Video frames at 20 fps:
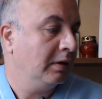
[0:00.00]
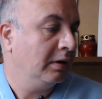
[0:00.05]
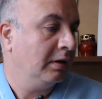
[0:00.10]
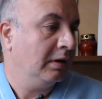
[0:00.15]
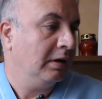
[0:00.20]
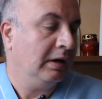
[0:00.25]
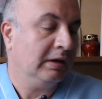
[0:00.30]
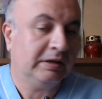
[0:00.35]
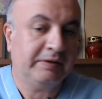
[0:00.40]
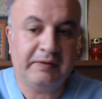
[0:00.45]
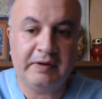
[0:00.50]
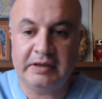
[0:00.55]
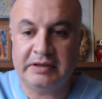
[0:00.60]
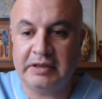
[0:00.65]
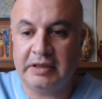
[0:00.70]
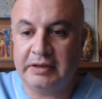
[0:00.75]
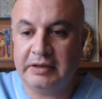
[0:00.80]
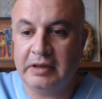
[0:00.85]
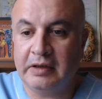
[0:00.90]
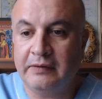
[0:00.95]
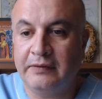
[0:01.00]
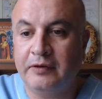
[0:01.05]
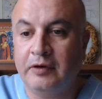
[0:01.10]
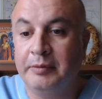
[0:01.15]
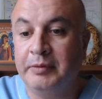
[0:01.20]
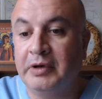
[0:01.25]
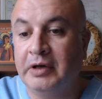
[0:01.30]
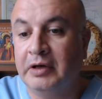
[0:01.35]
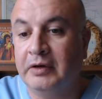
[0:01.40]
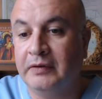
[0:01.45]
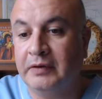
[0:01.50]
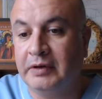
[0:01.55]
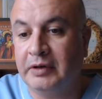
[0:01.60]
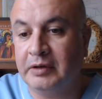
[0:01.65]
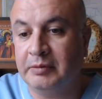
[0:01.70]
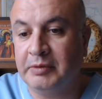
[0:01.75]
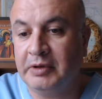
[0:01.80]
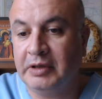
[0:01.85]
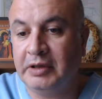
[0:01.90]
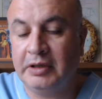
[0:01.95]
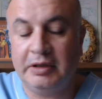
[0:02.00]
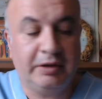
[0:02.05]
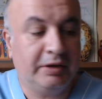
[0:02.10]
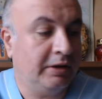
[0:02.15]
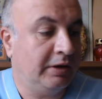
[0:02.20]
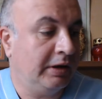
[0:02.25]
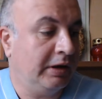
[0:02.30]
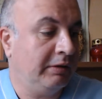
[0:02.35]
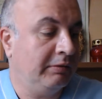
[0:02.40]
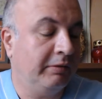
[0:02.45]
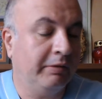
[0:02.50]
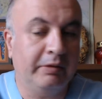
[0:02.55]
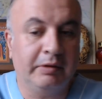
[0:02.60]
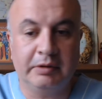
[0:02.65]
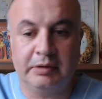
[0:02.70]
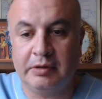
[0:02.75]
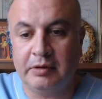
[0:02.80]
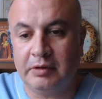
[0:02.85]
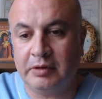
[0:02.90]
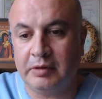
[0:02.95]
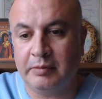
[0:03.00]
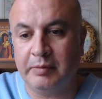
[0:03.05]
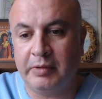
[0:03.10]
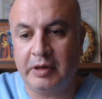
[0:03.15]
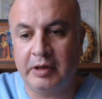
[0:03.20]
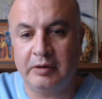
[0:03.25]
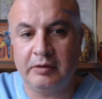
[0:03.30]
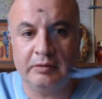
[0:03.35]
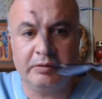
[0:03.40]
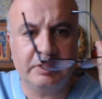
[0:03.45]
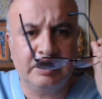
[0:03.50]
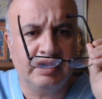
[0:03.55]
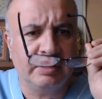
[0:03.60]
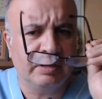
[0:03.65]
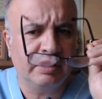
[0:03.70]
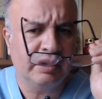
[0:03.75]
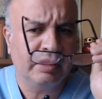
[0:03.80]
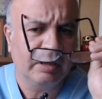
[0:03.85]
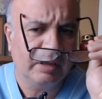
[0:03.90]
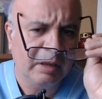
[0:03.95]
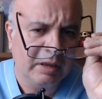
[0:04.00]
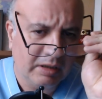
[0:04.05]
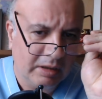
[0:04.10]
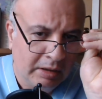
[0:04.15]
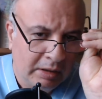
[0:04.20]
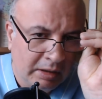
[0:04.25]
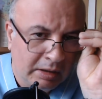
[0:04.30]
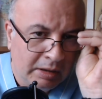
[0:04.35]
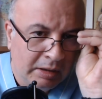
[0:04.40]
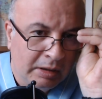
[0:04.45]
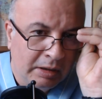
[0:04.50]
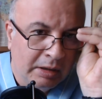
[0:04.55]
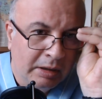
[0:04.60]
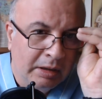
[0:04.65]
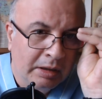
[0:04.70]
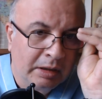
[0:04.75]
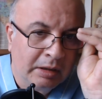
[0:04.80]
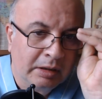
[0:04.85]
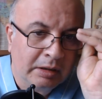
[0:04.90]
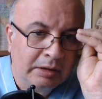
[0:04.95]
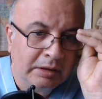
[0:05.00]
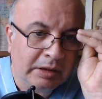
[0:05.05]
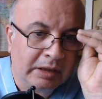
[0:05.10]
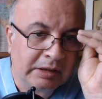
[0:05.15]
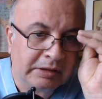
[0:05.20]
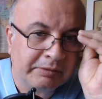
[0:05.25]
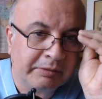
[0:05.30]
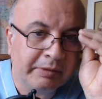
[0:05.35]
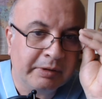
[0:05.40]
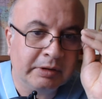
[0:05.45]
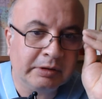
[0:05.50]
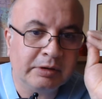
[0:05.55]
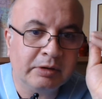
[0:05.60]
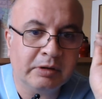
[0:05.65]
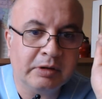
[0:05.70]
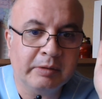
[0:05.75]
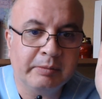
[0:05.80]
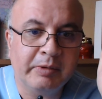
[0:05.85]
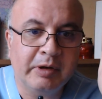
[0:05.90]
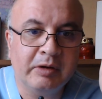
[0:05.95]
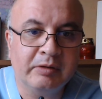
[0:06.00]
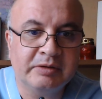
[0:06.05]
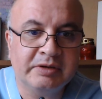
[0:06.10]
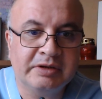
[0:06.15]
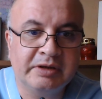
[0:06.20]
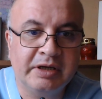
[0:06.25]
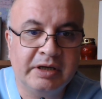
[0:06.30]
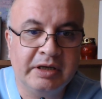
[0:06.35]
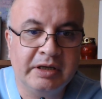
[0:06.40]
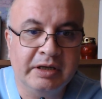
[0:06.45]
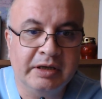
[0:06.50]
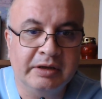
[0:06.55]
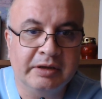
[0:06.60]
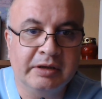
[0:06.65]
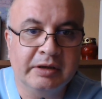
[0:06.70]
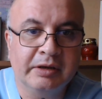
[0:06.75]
Astvatsatryan from Yerevan, Armenia, and today we will talk about Stridor.